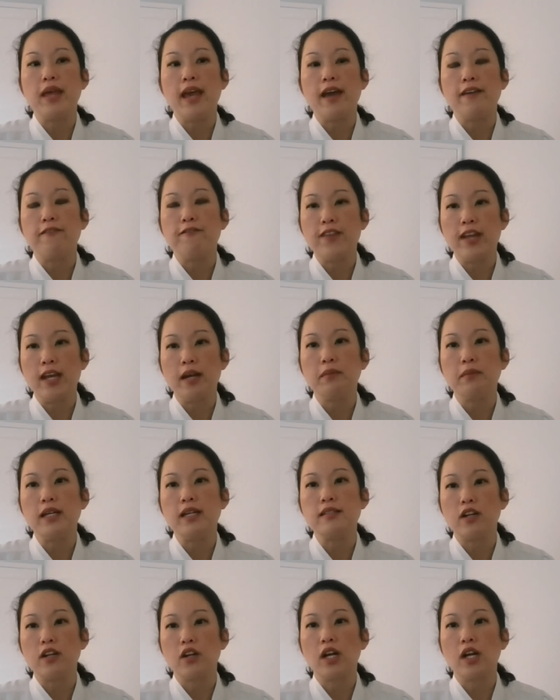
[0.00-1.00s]
they have
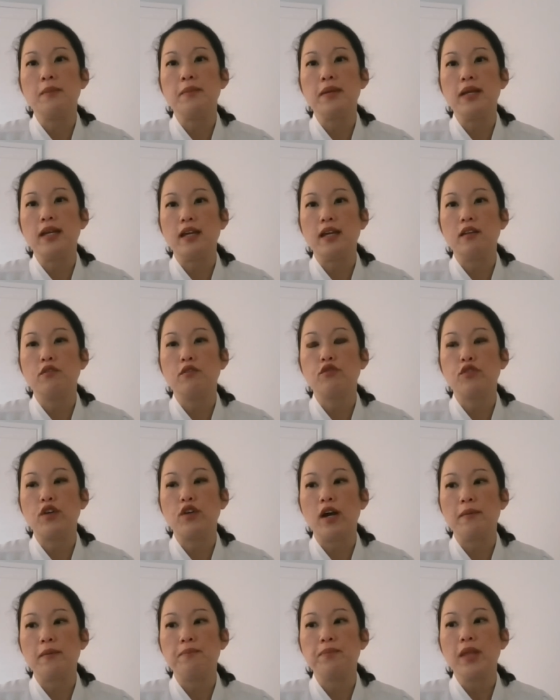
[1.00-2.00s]
families that are coming in
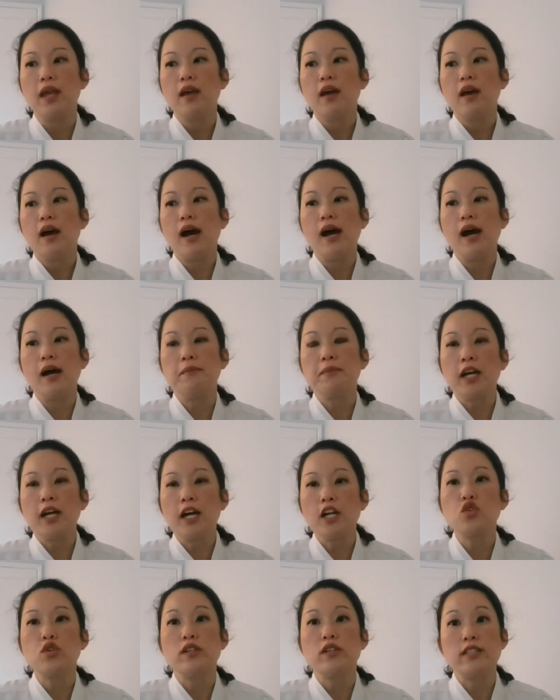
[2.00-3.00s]
from um,
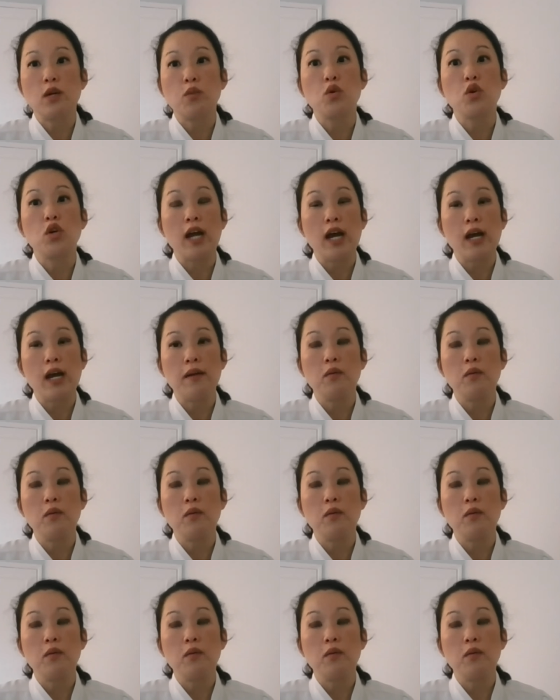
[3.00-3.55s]
countries that were,